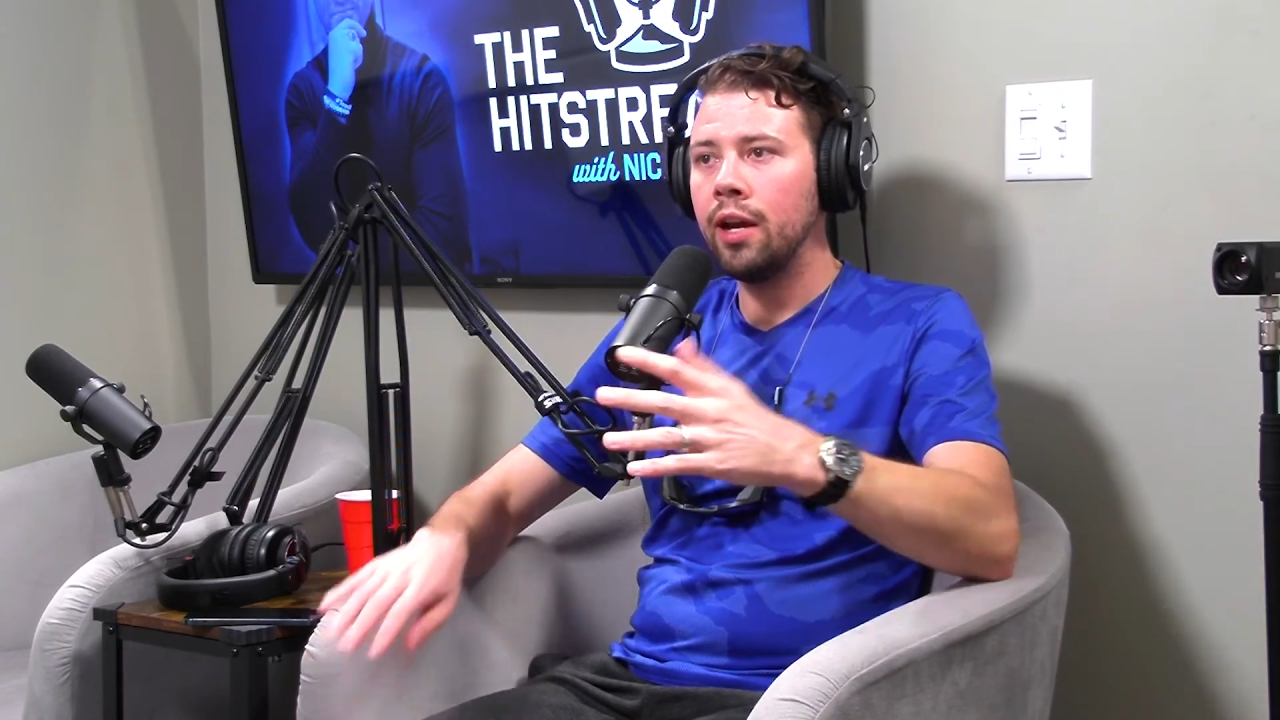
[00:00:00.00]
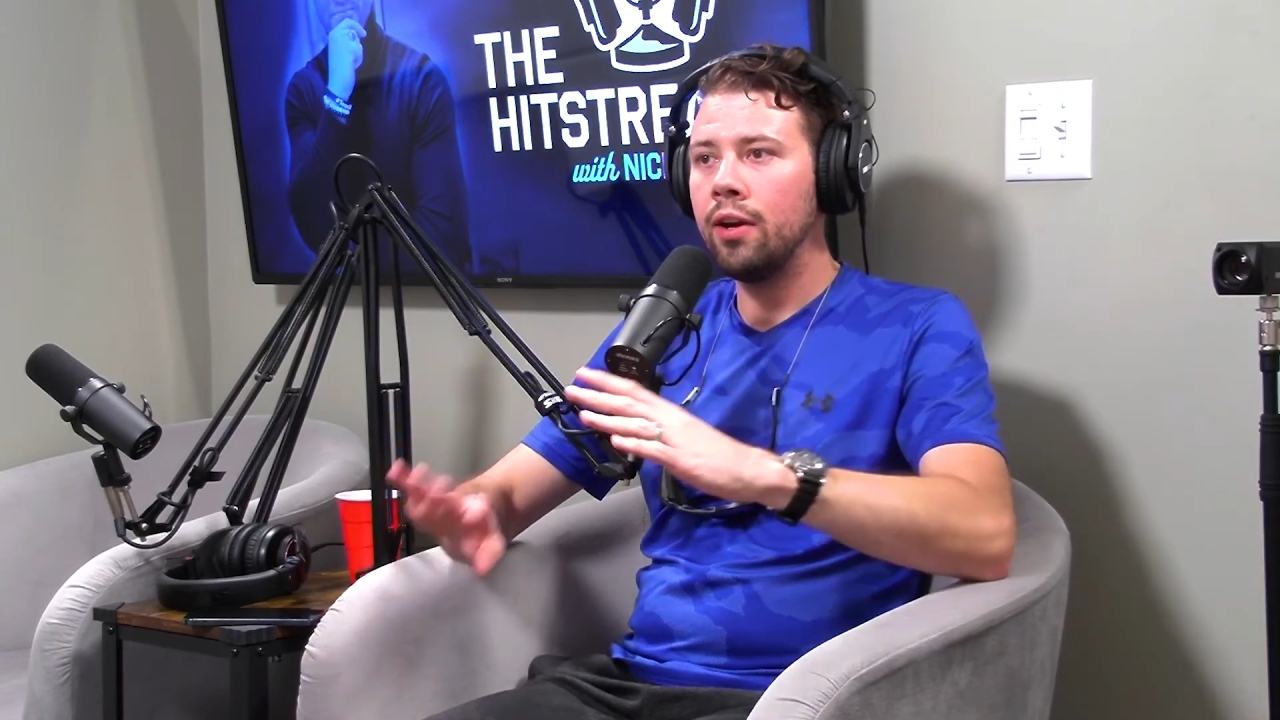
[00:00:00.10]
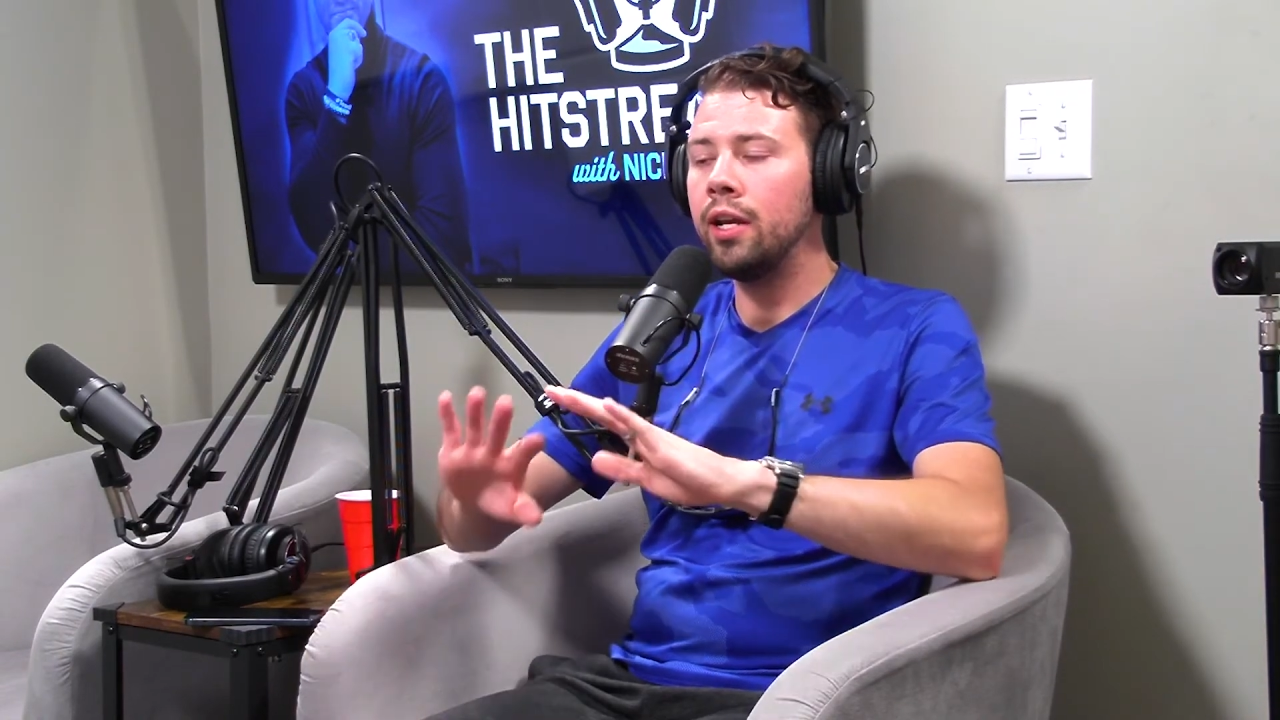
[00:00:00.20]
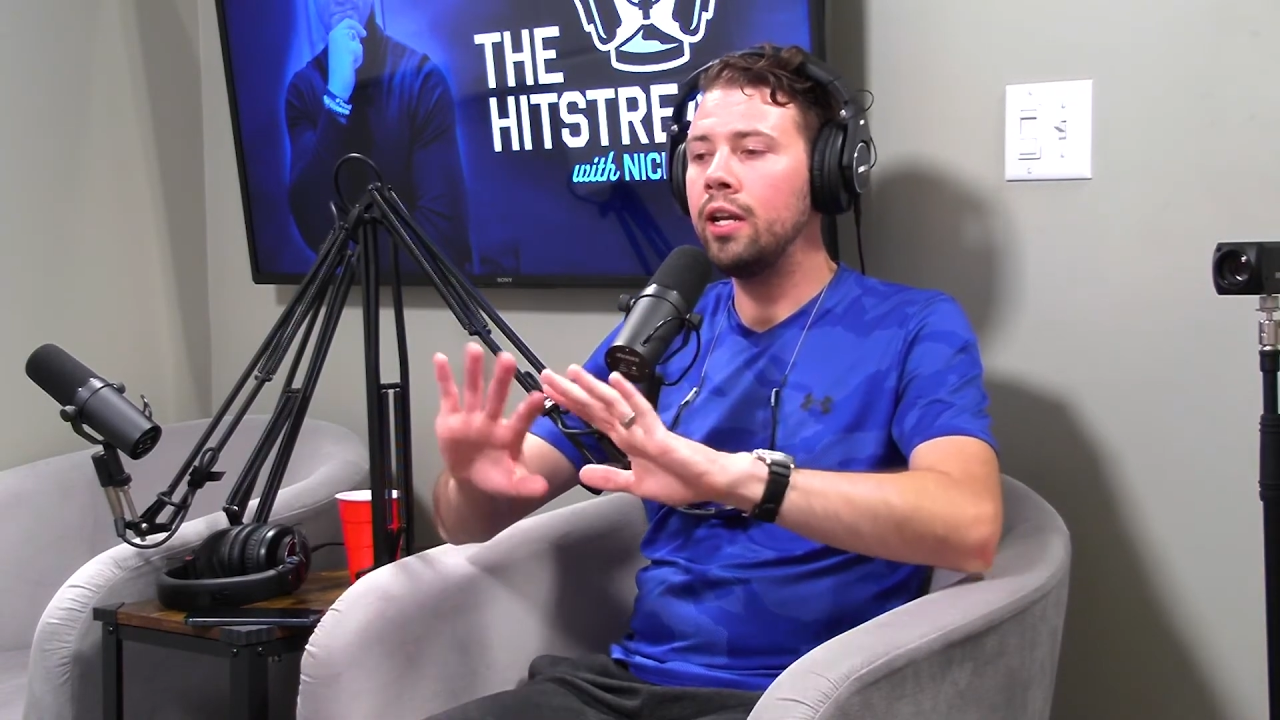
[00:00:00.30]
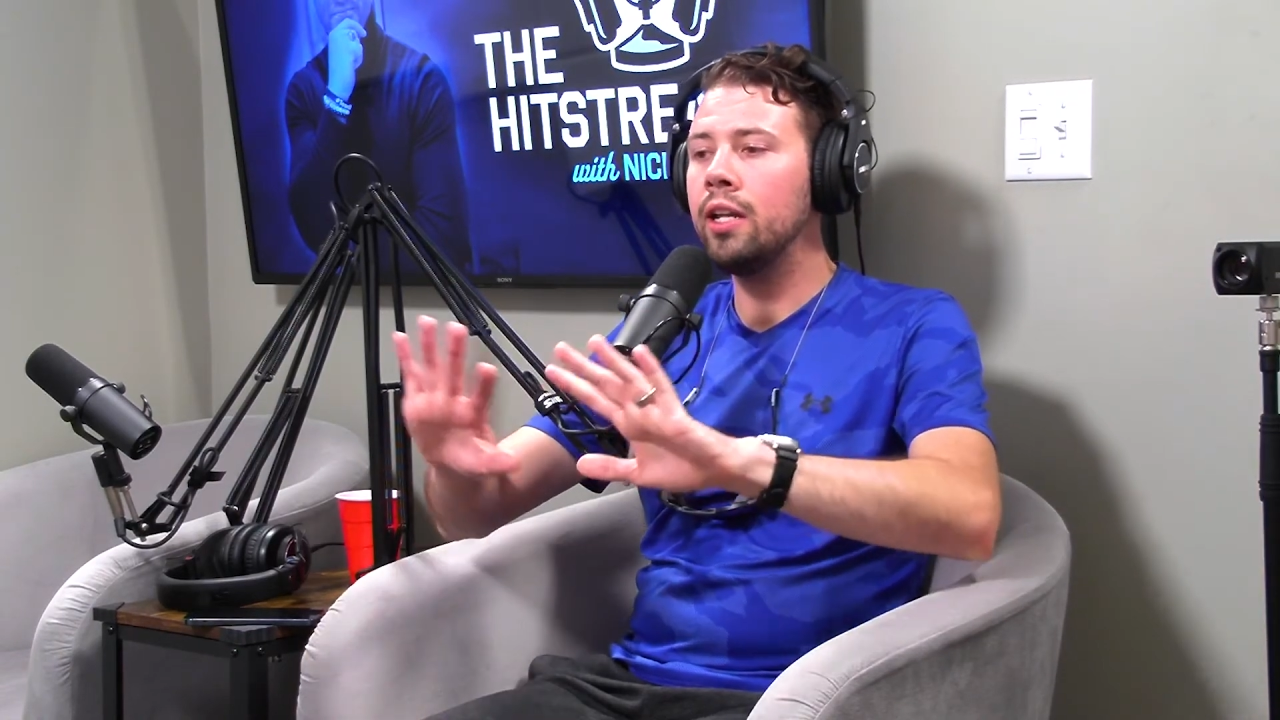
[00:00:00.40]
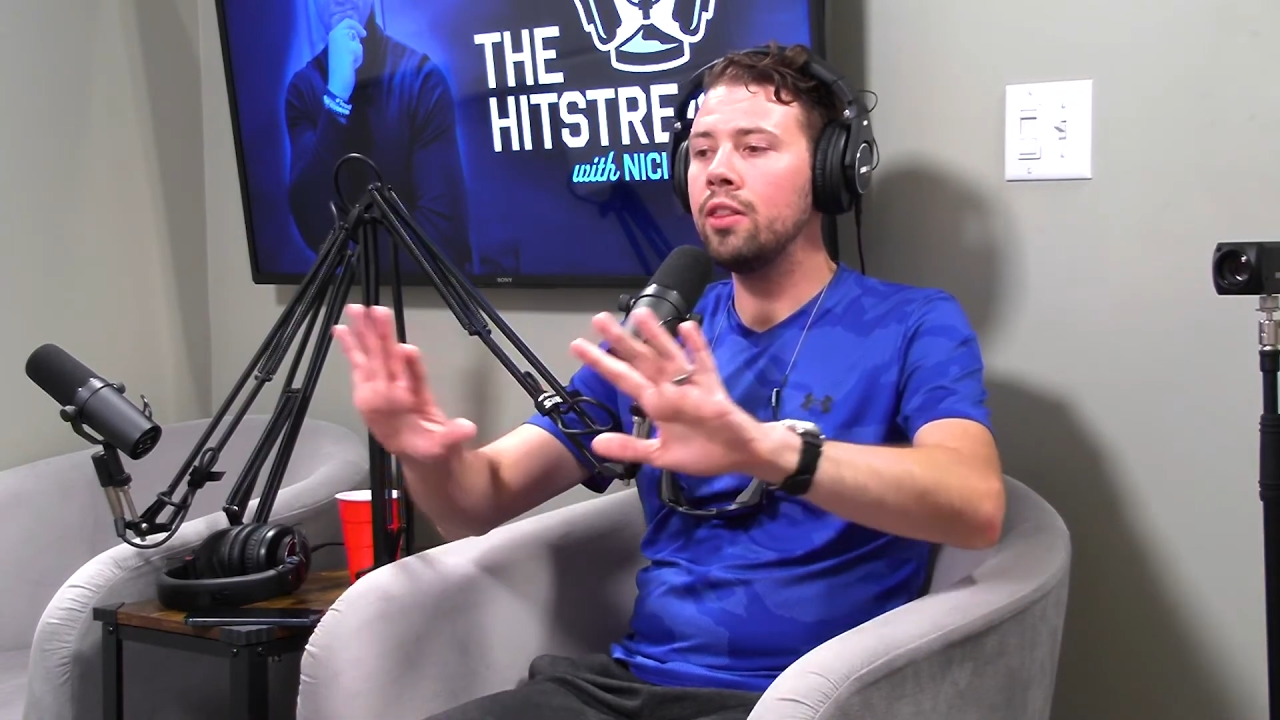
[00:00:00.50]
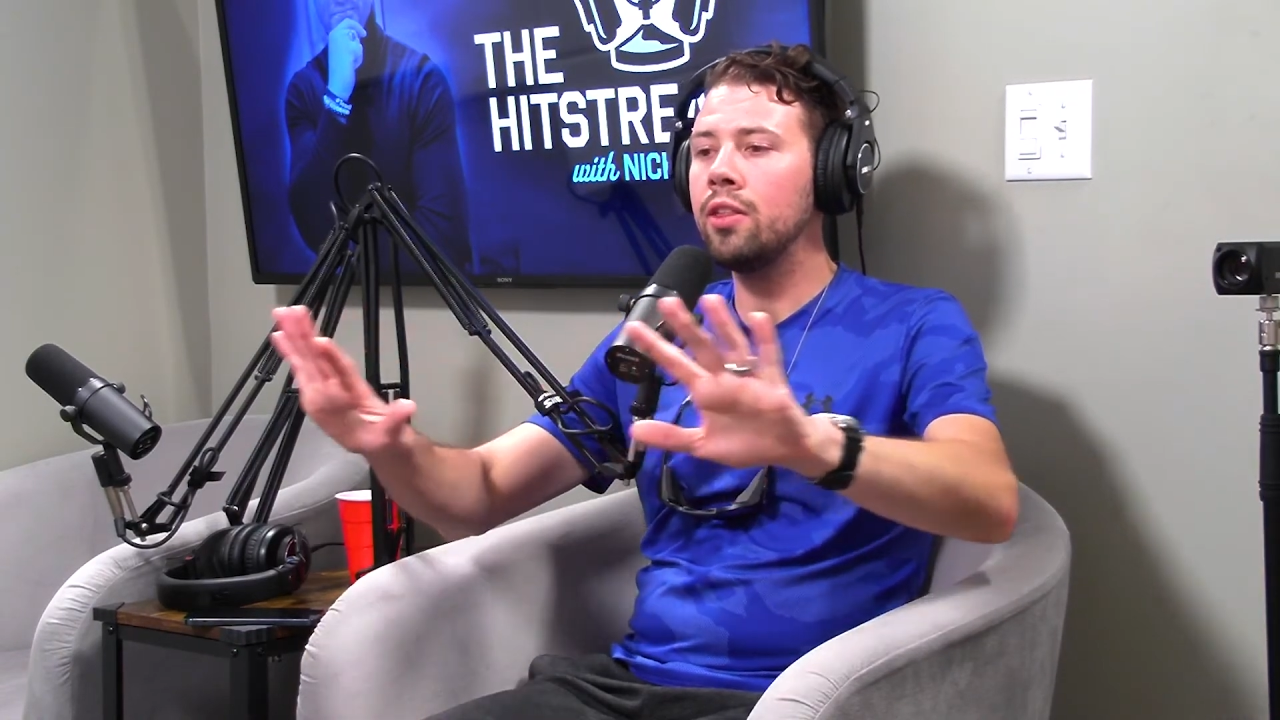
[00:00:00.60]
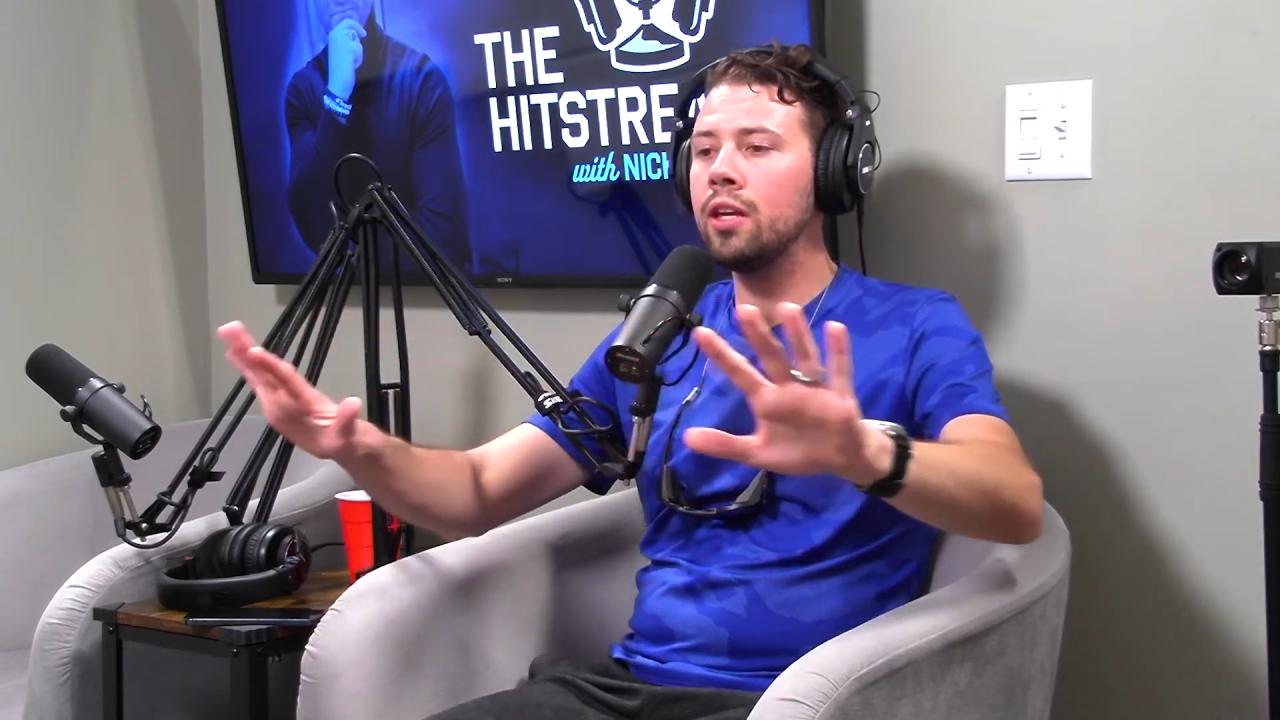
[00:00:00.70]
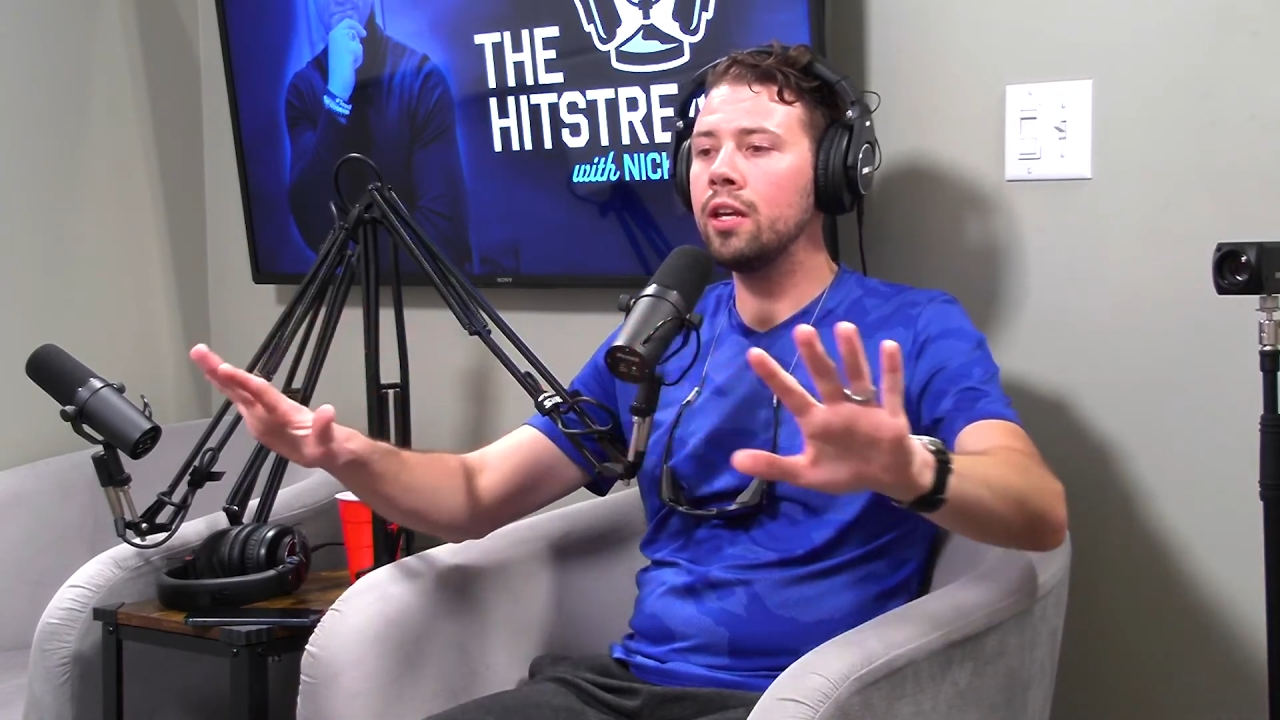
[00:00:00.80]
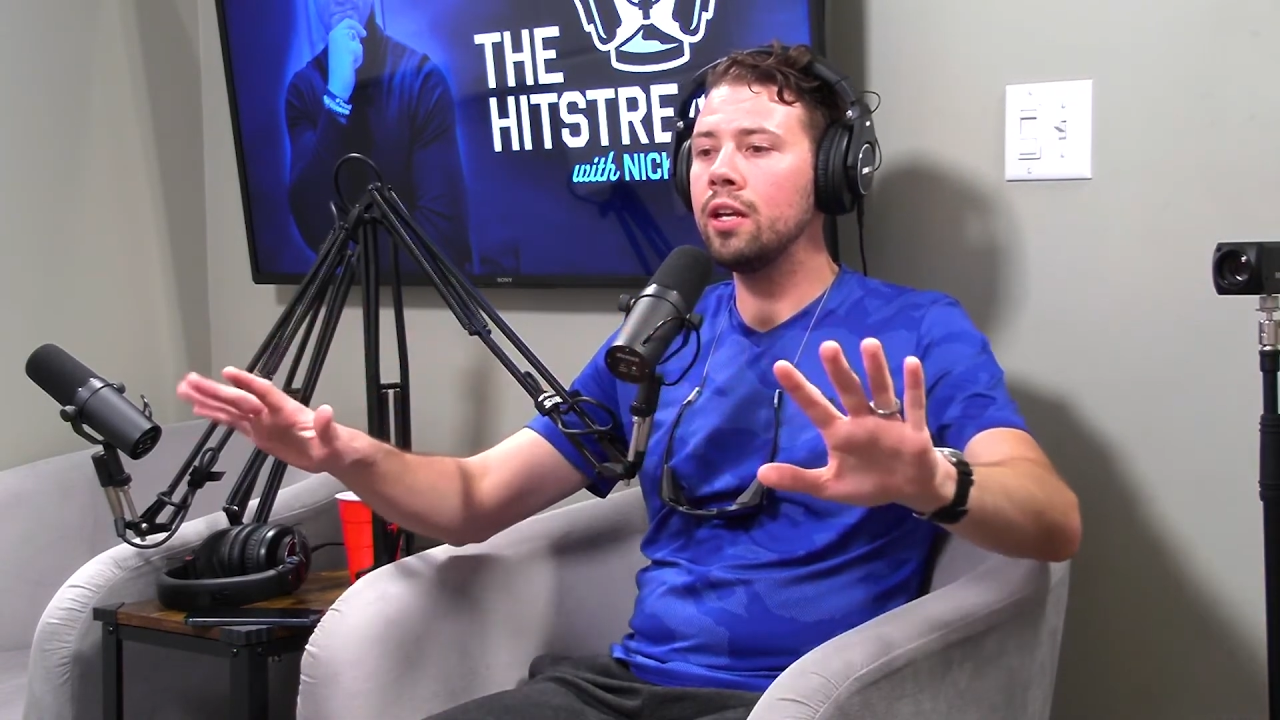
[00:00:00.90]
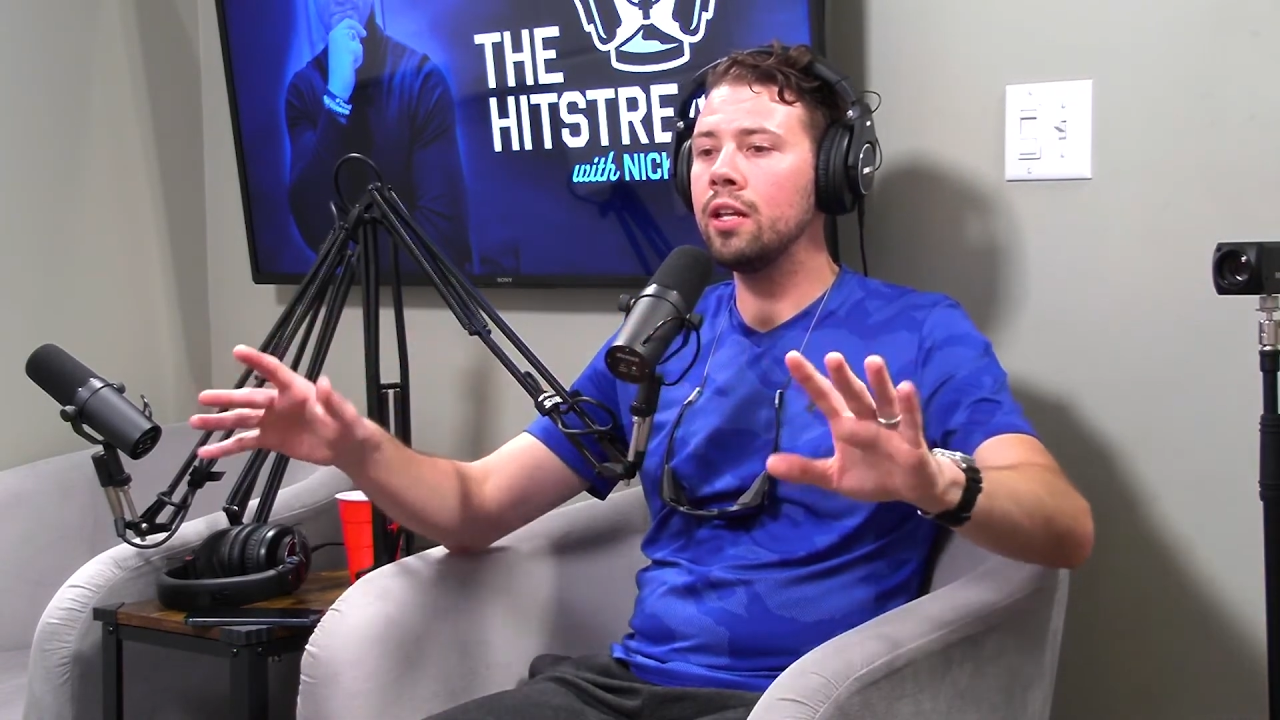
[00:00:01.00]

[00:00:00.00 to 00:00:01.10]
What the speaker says: anything